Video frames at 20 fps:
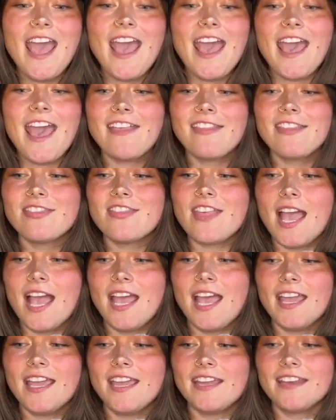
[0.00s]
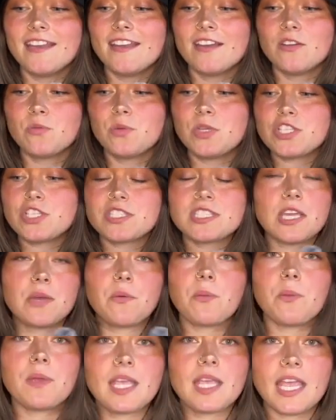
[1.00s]
and then we just get
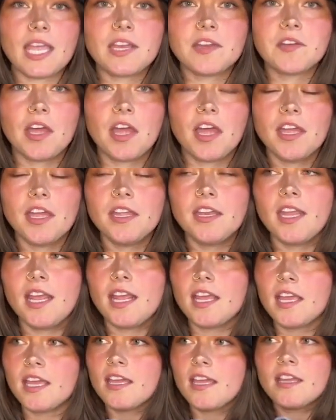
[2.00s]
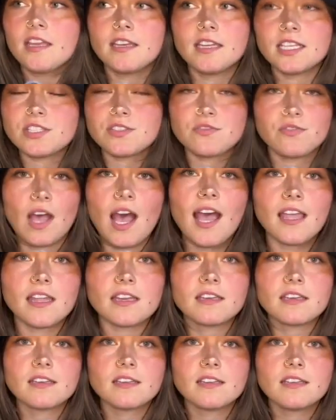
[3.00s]
what we can done, and it's fine.
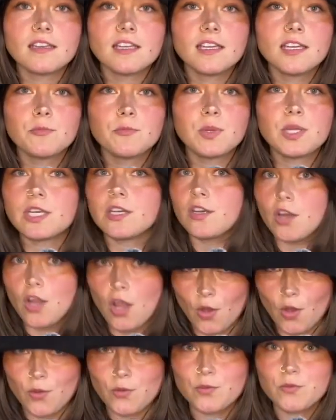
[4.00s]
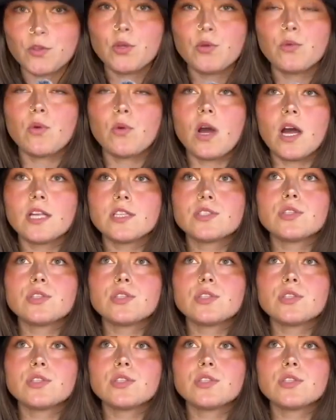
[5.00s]
But no, you want